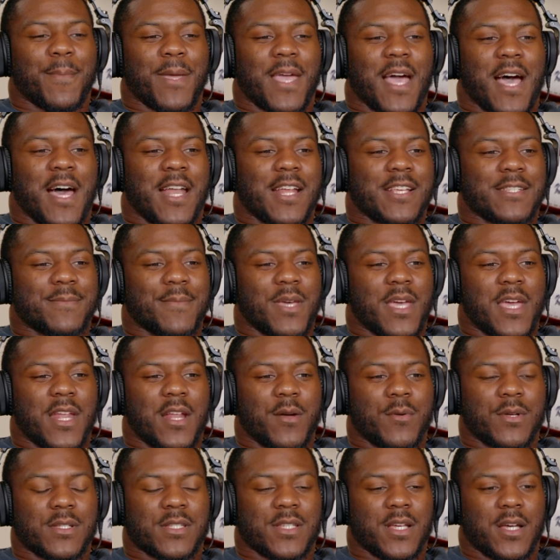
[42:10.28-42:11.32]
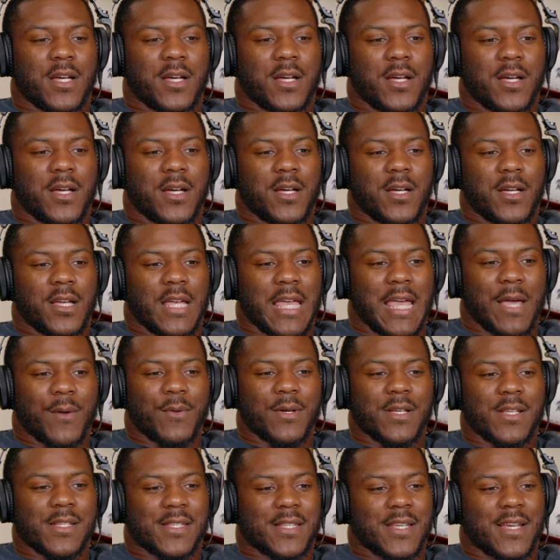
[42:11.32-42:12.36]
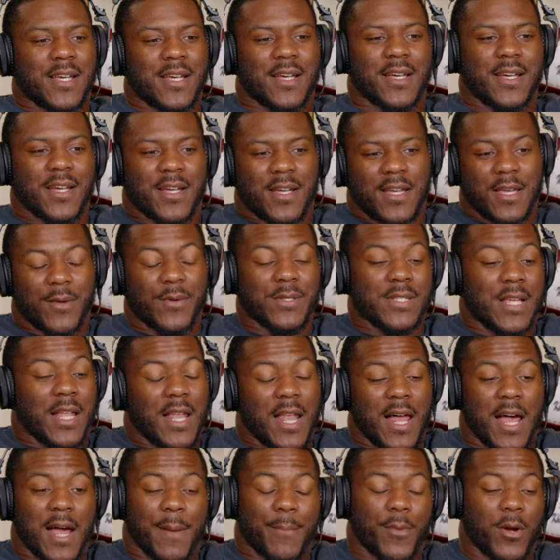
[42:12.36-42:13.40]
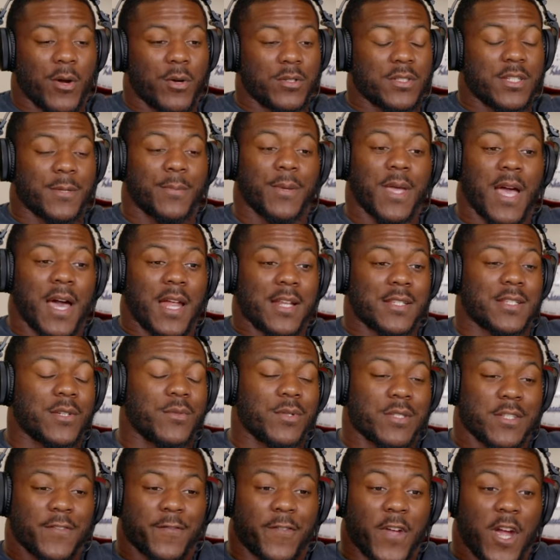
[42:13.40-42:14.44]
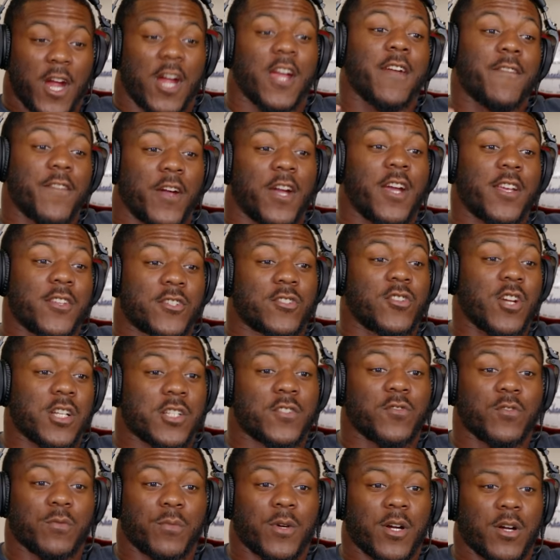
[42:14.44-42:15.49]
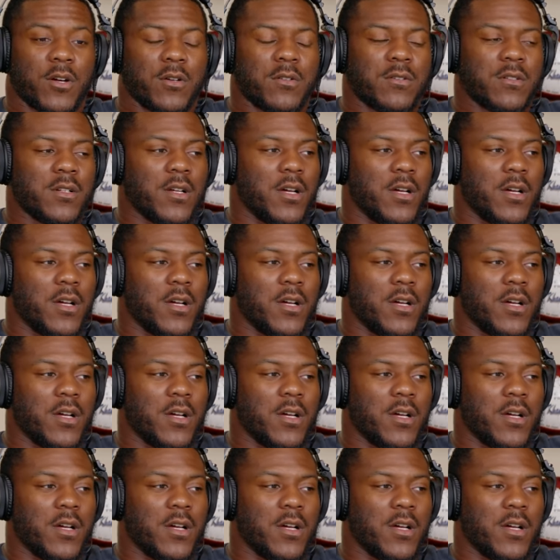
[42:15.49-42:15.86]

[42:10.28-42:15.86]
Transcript: be honest, man, it was a lot, bro. To be honest, it was very, very stressful, bro.